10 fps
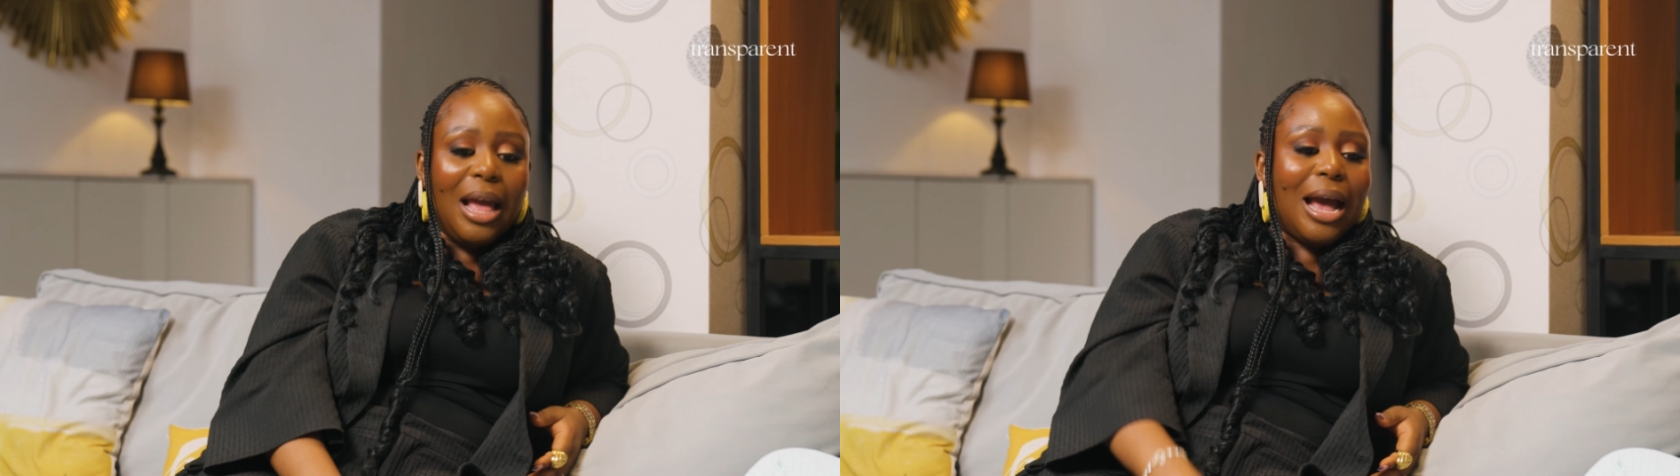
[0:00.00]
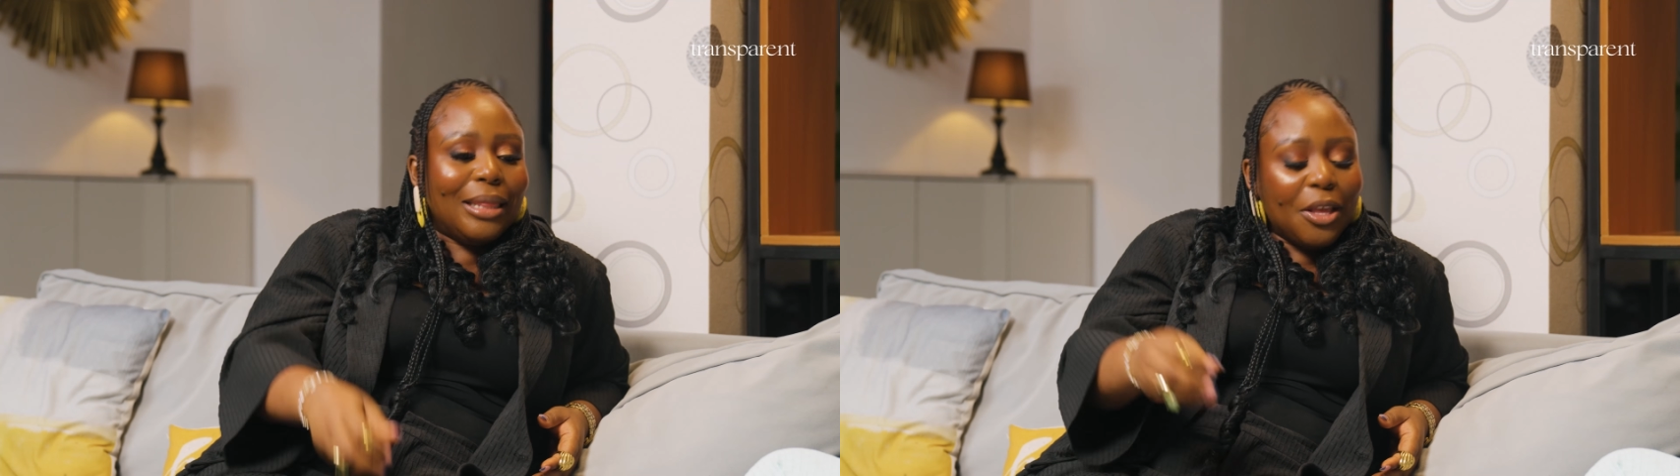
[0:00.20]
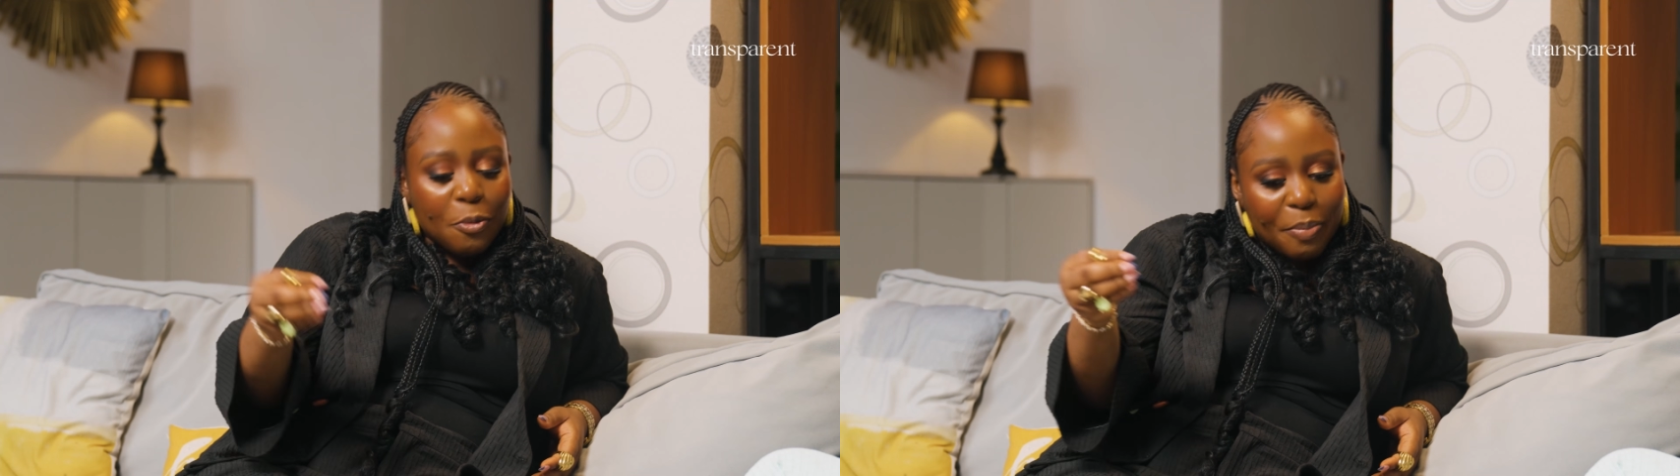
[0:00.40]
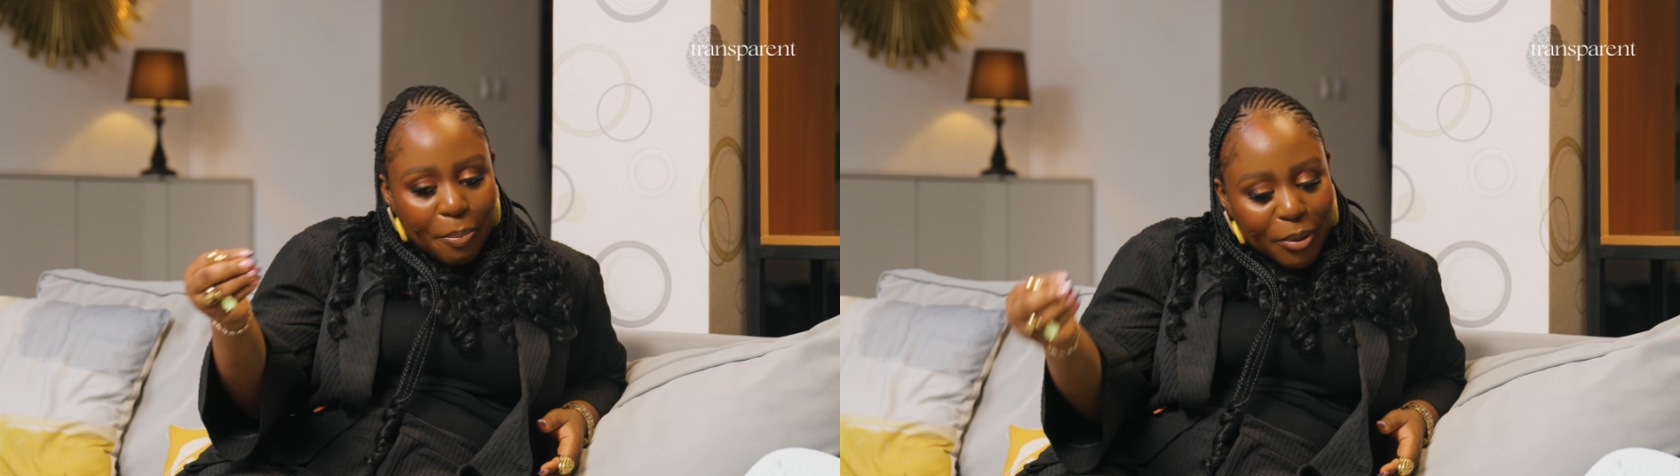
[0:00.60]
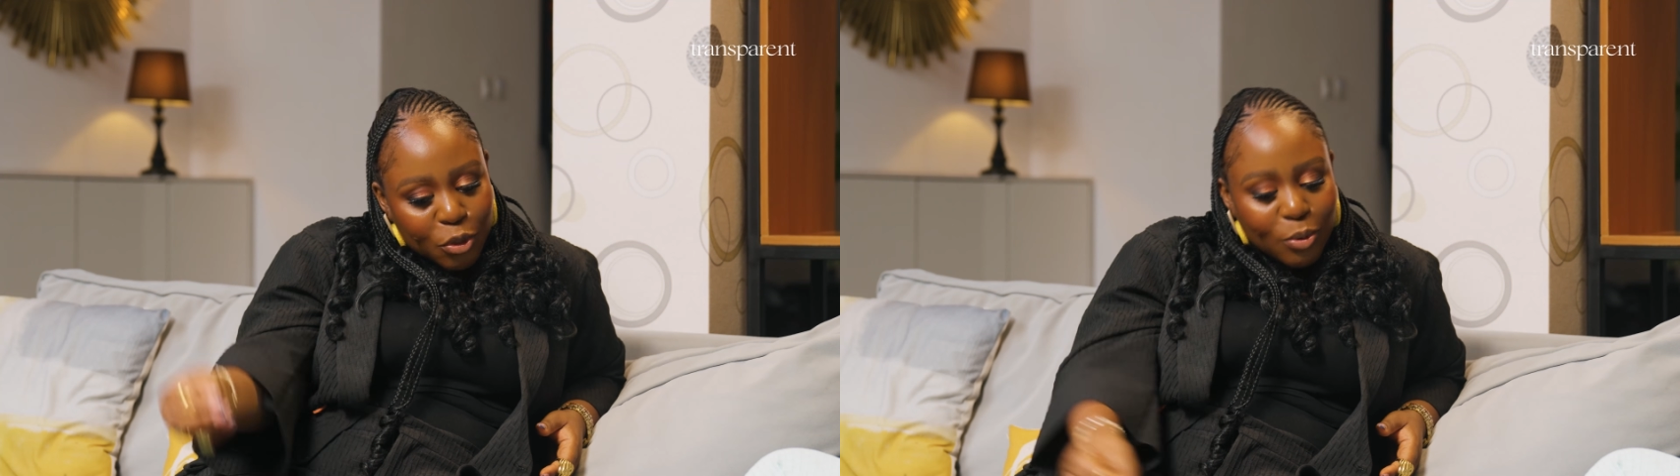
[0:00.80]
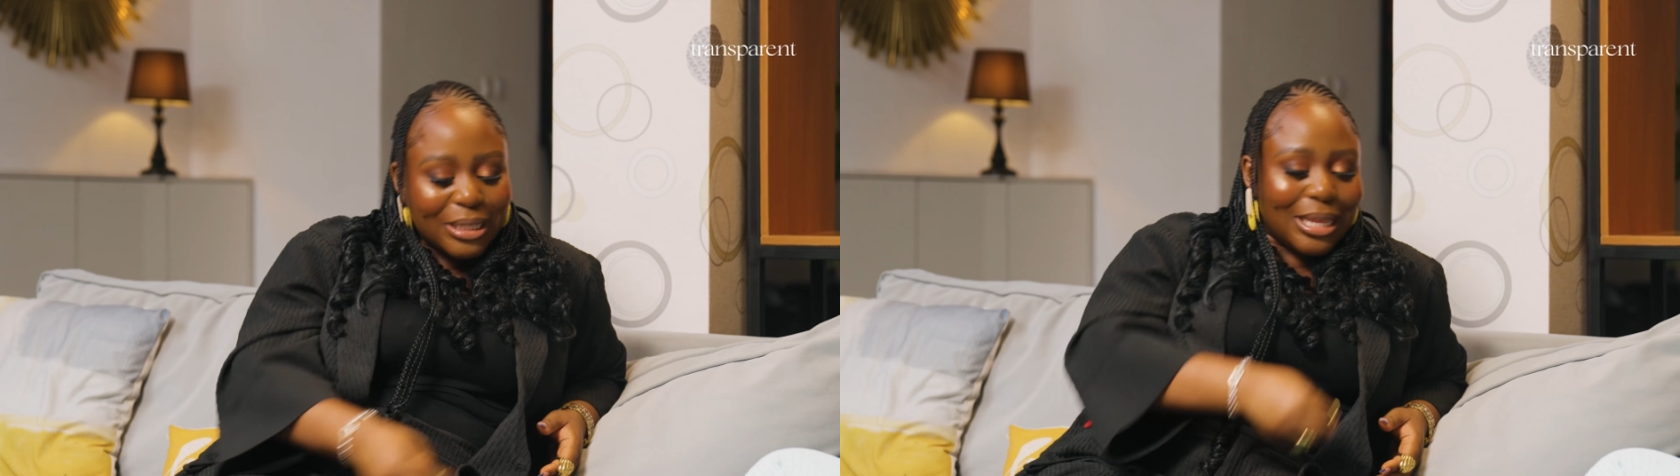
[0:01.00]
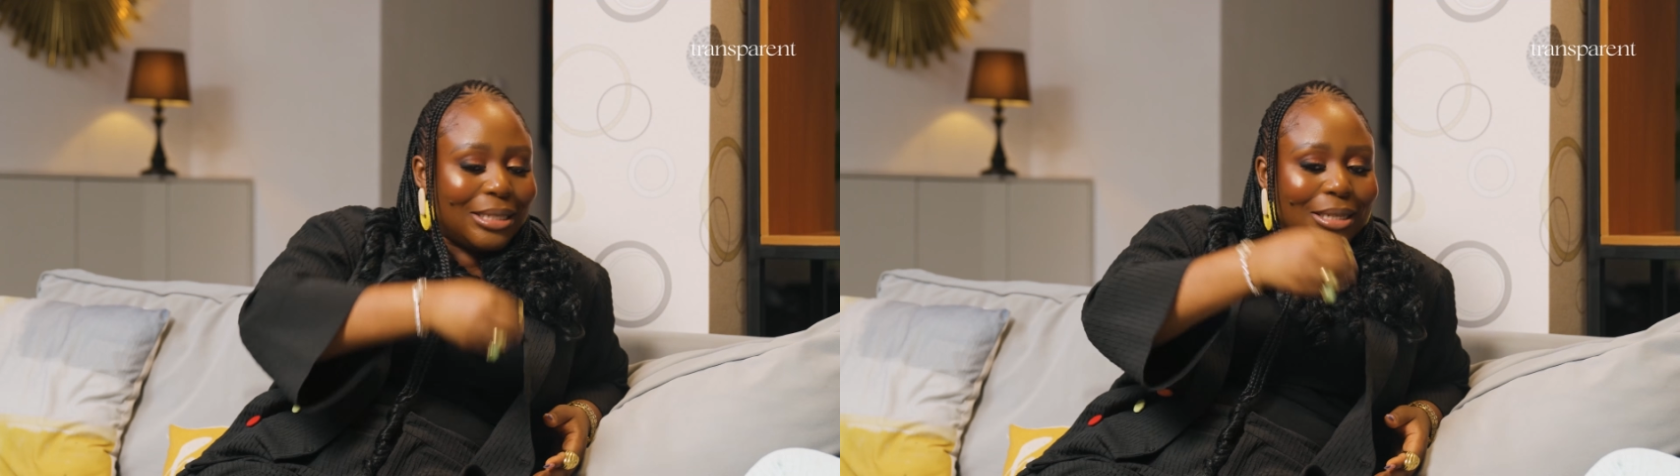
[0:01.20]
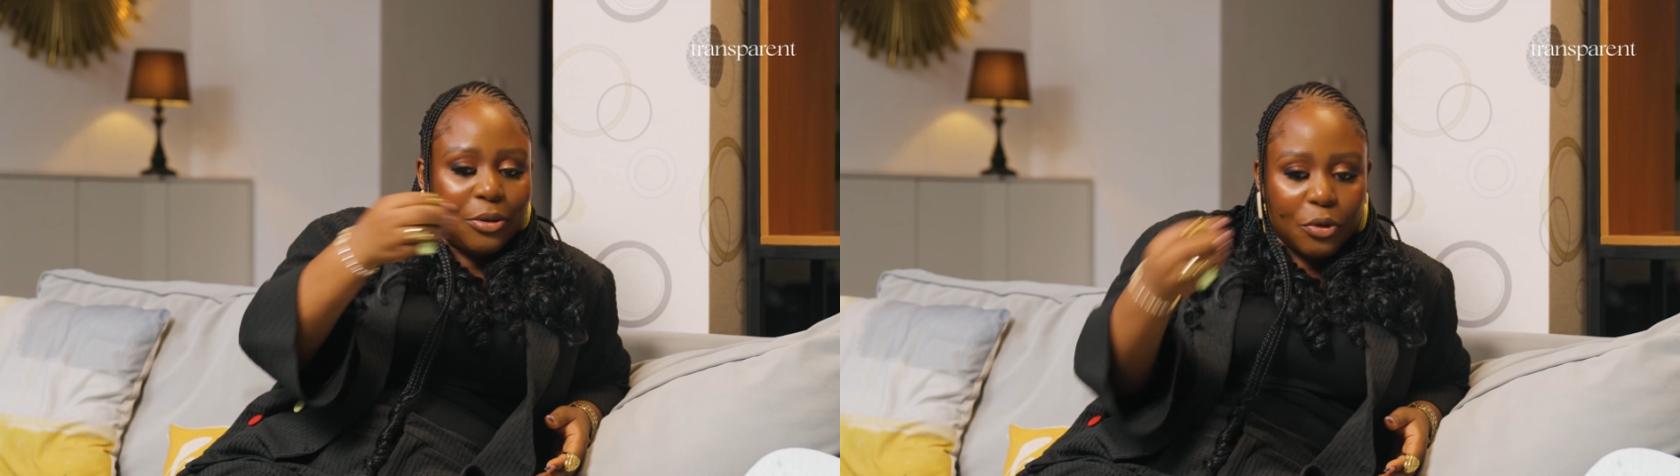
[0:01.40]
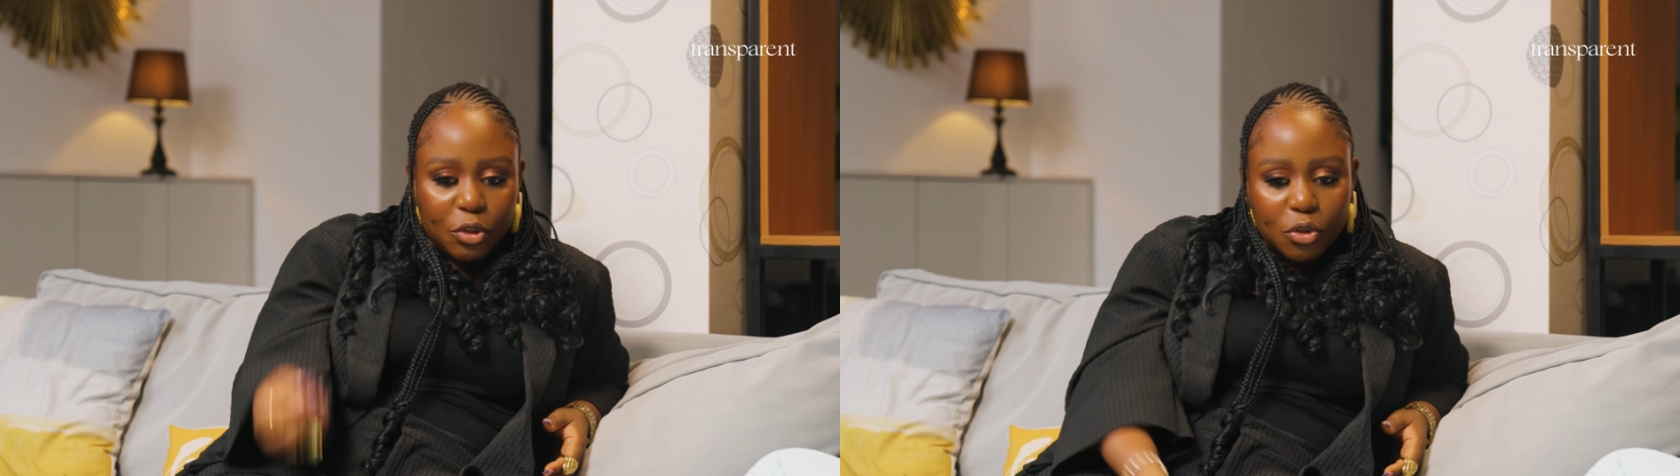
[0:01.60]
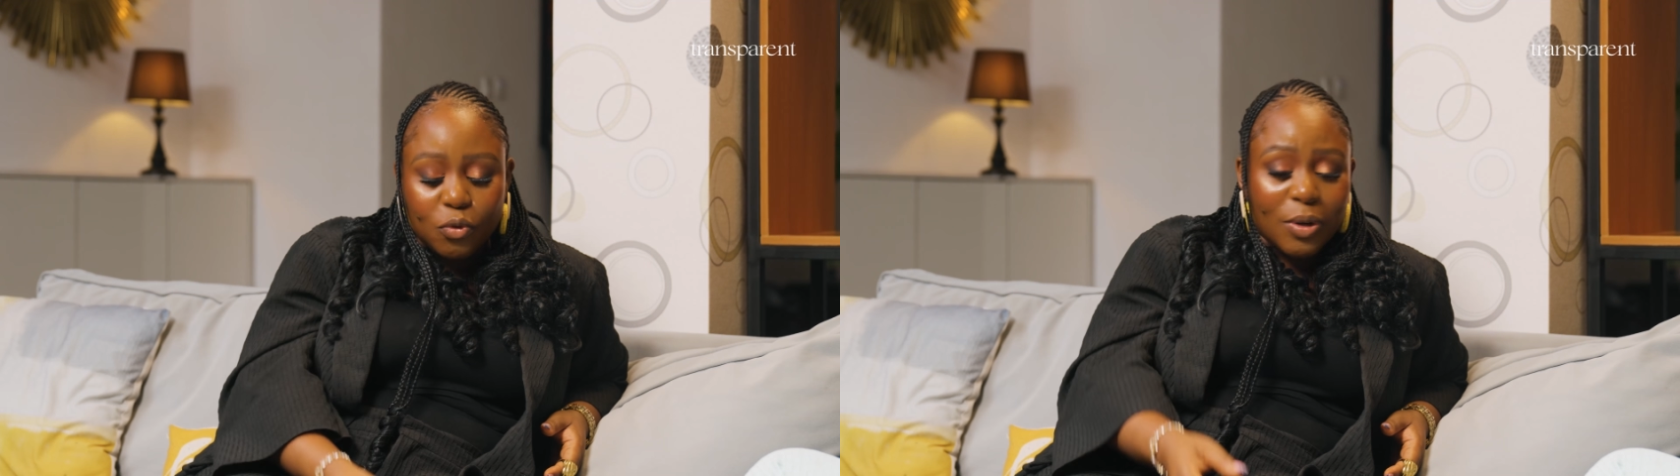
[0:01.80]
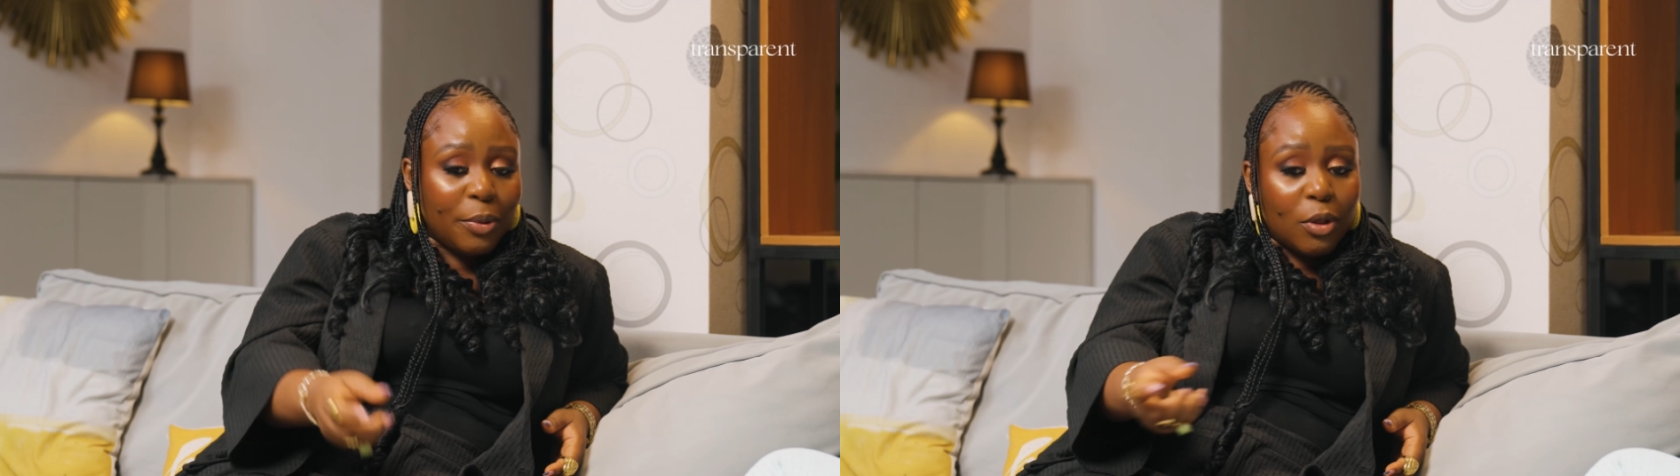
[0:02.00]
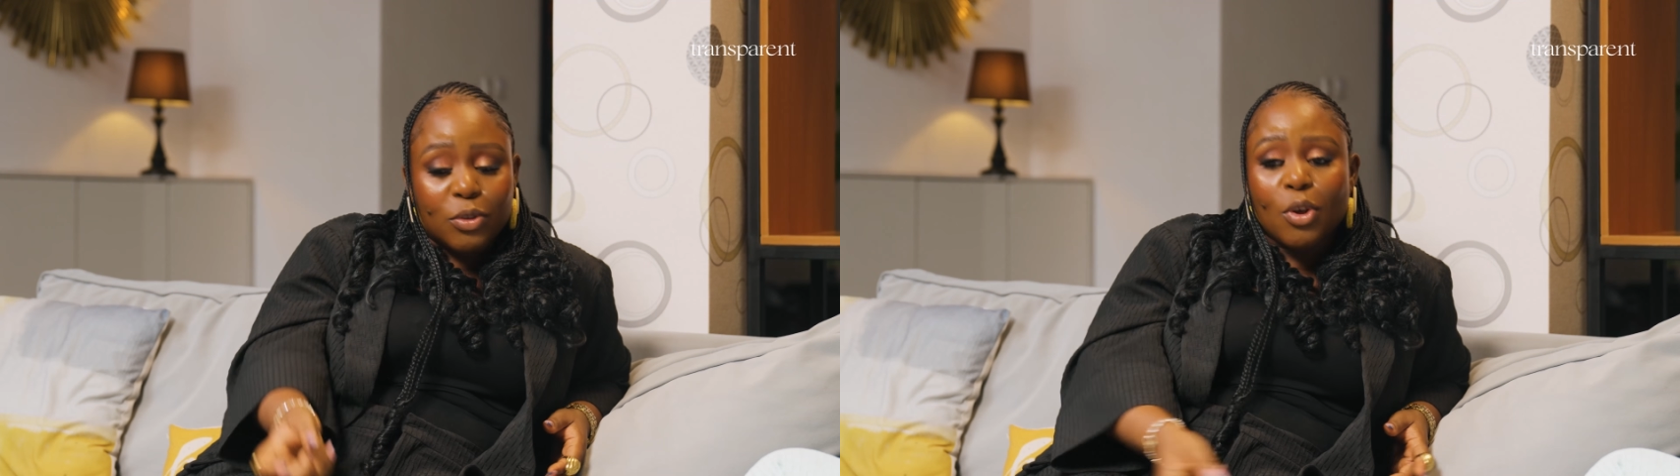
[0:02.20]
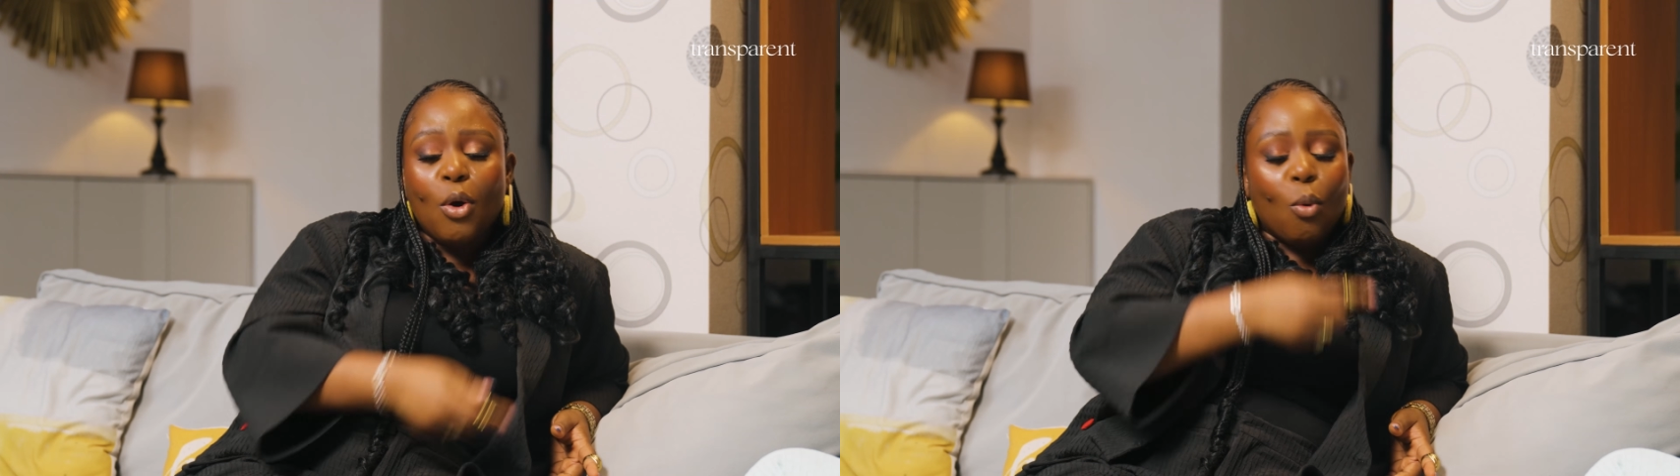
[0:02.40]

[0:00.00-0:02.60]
and then you perpetuate that in your children because